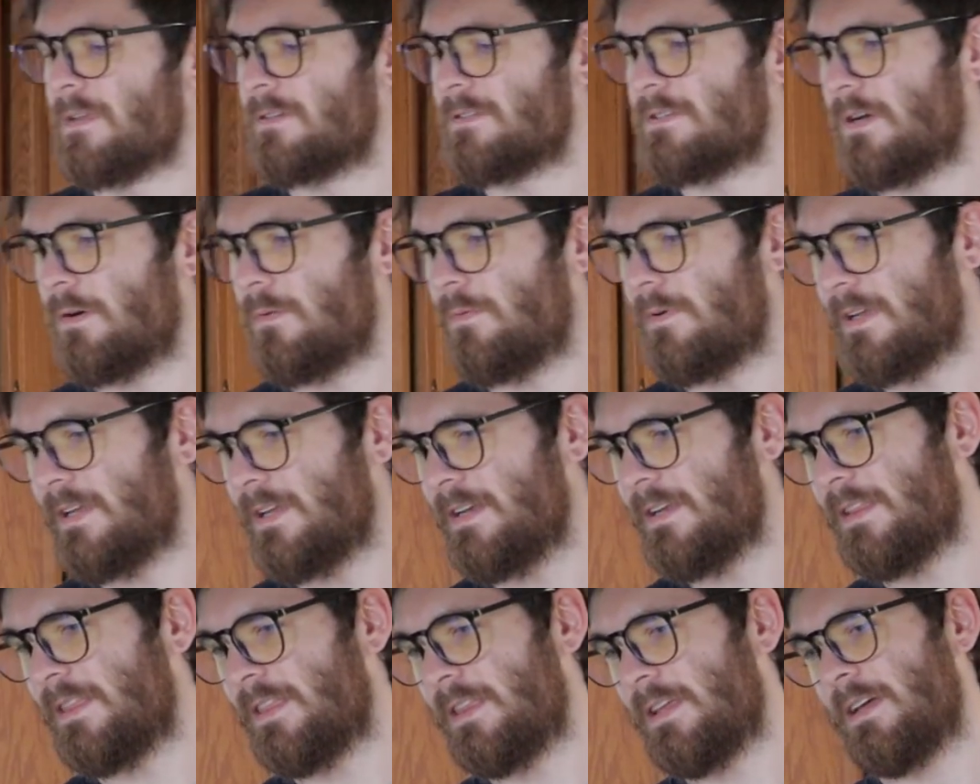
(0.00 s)
So we
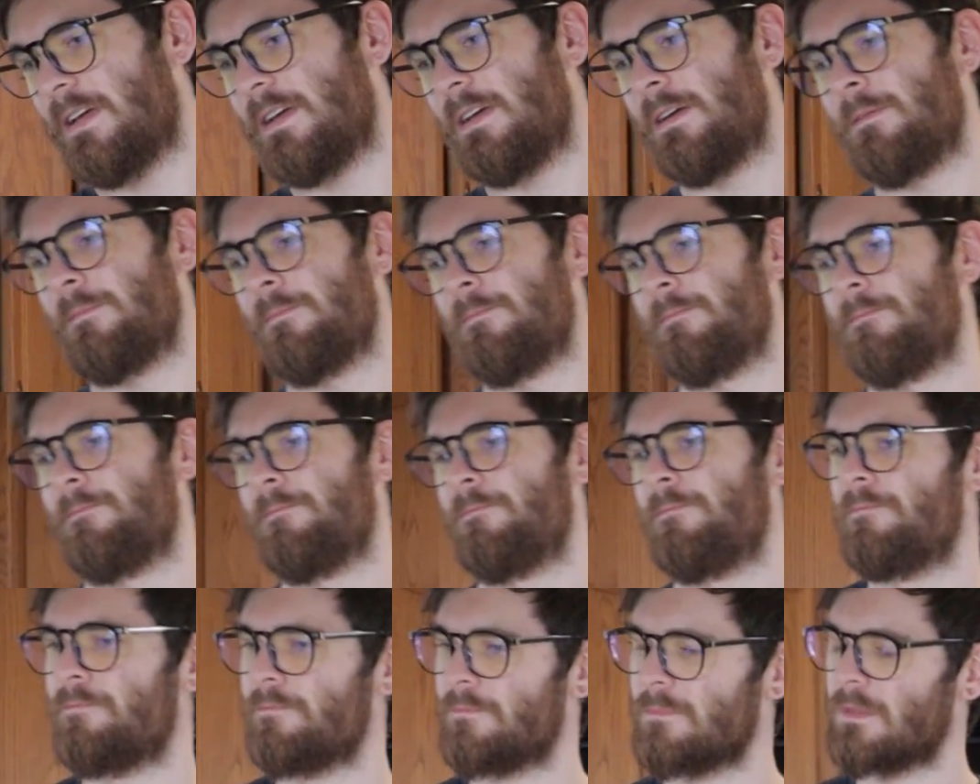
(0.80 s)
did a thing,
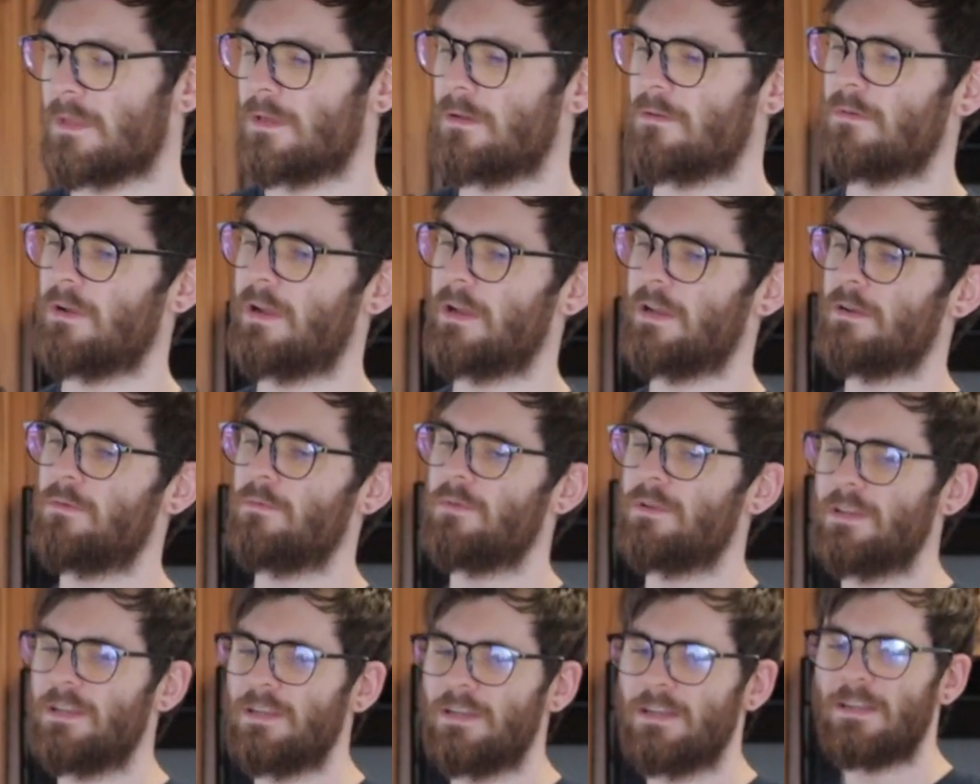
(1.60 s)
right?
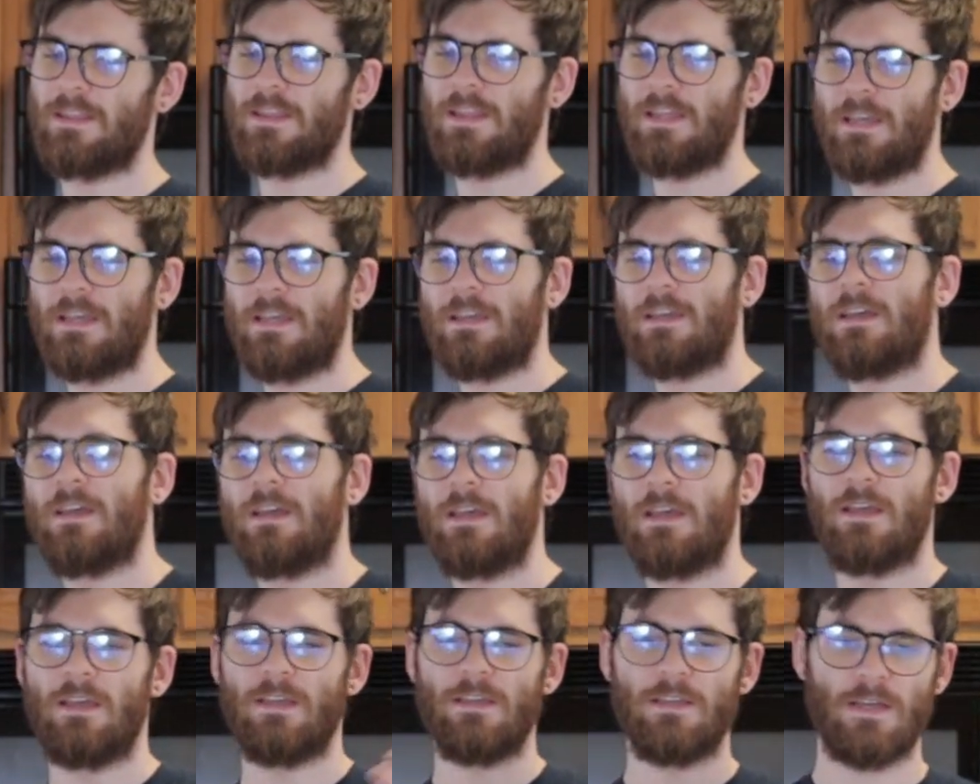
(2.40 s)
We did a thing
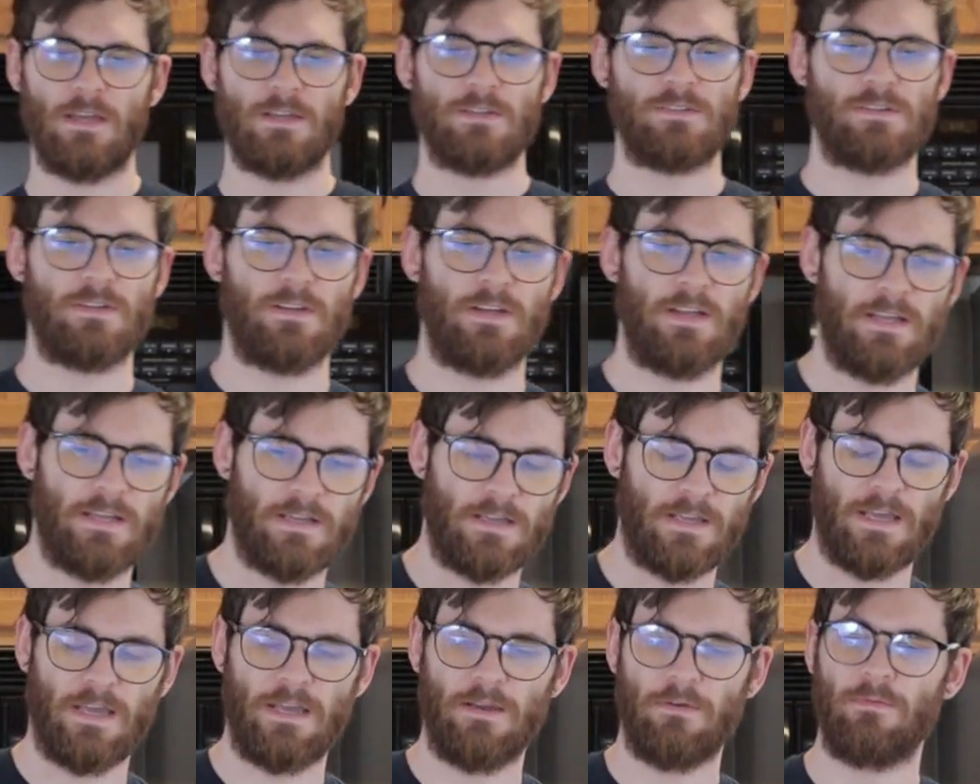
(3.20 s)

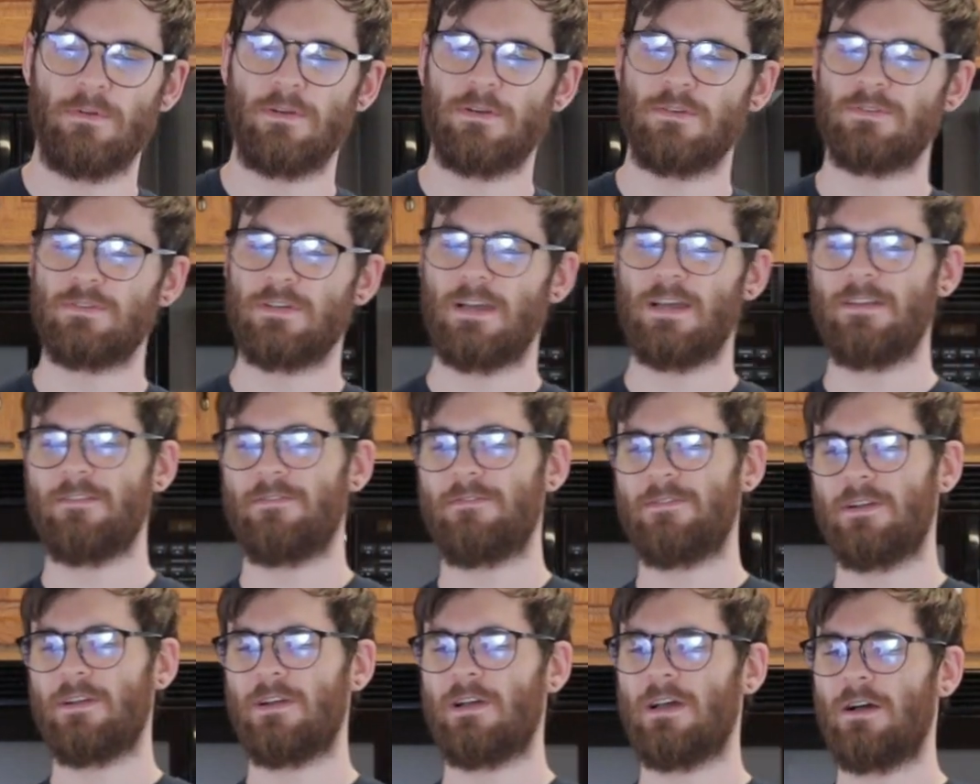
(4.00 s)
yesterday, okay? We were trying to
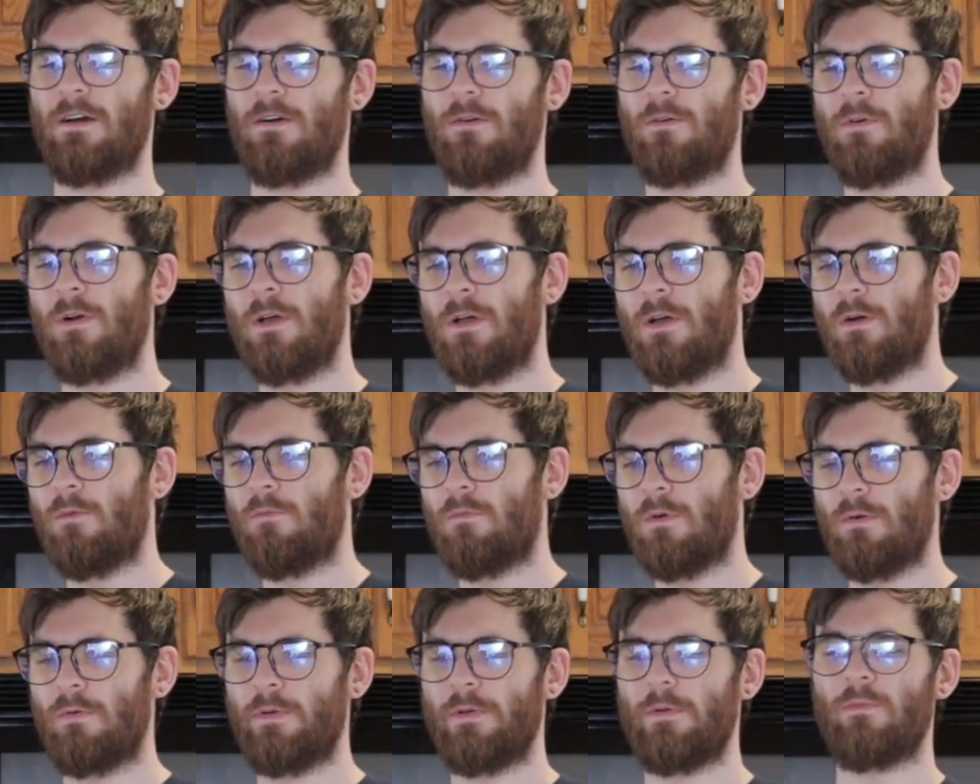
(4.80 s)
figure out
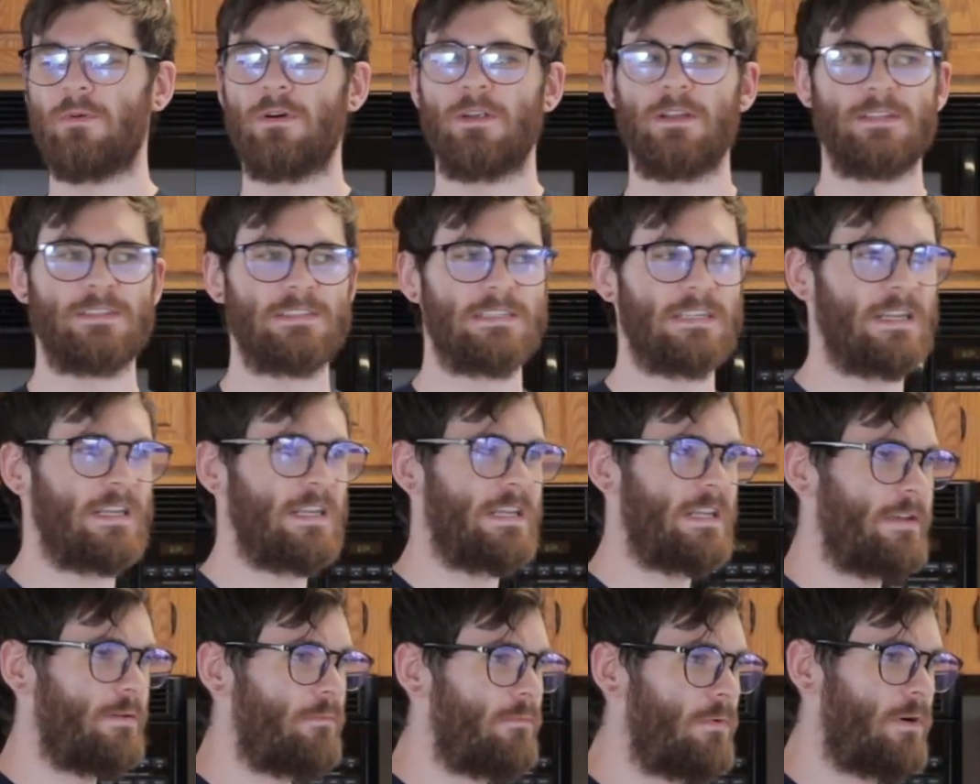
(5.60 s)
what we wanted to
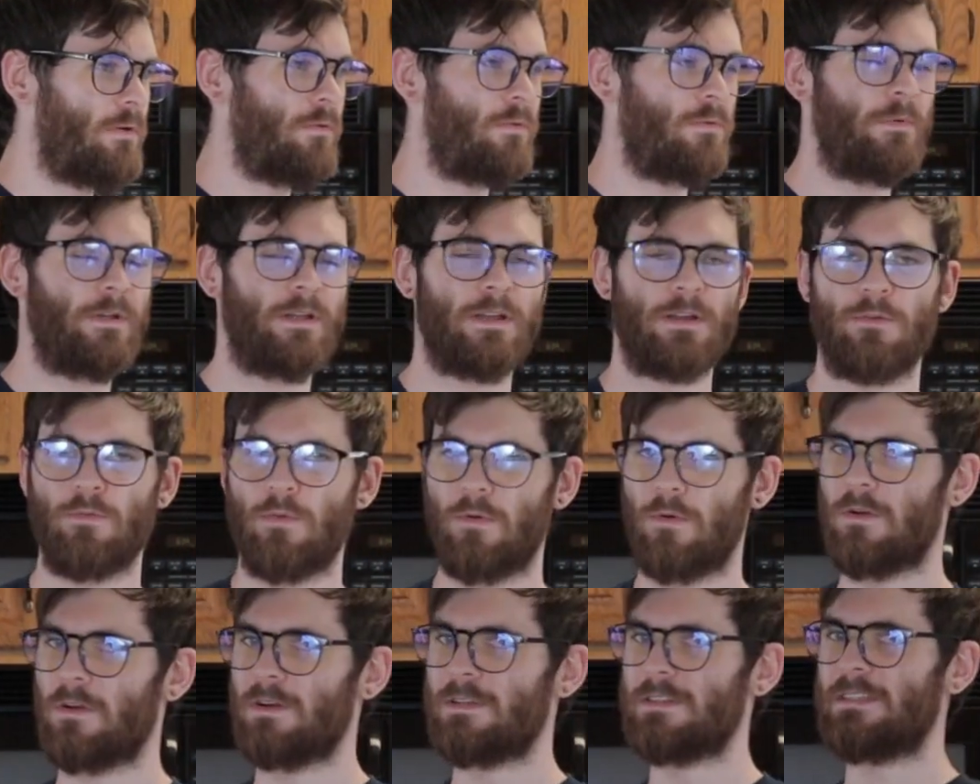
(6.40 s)
eat while we're being
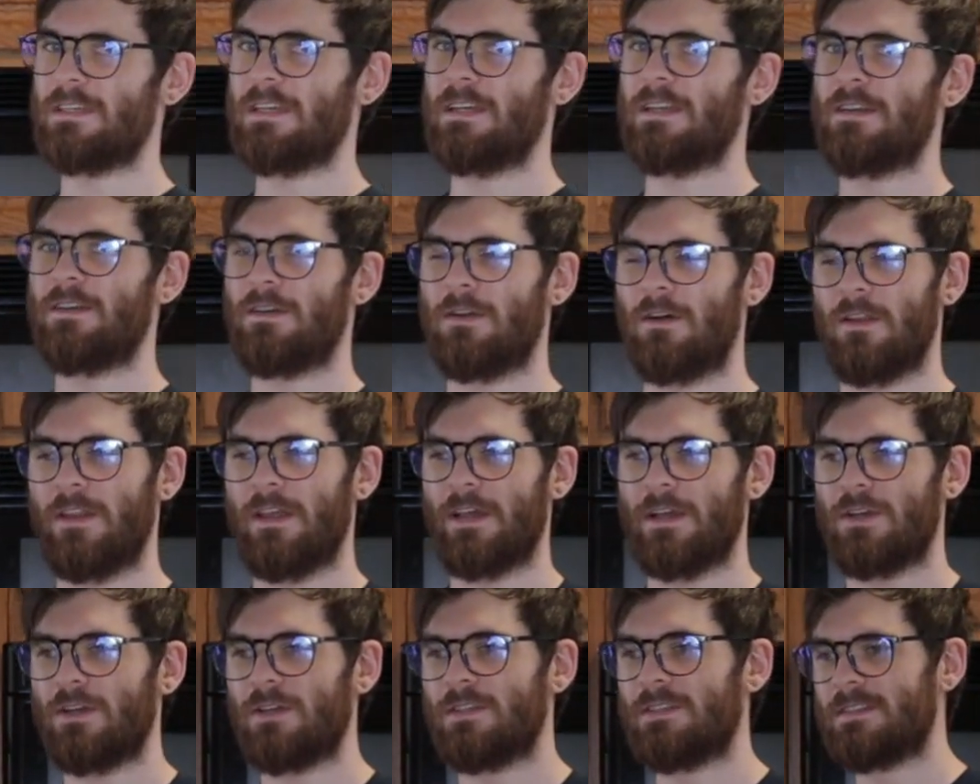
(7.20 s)
quarantined and all
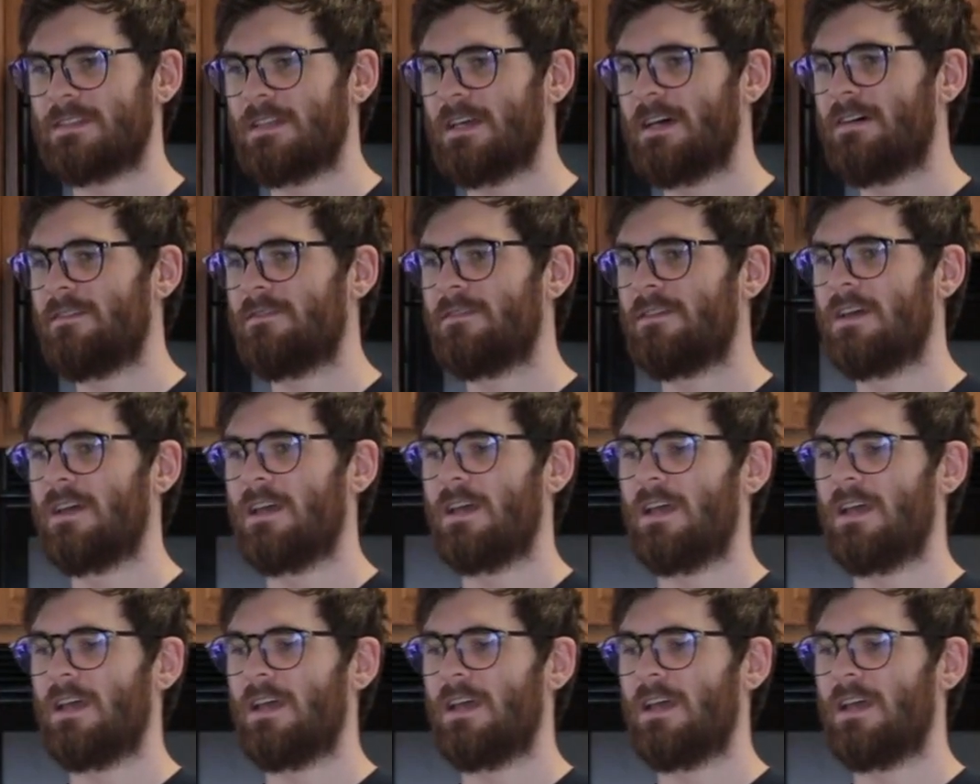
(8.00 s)
that good stuff.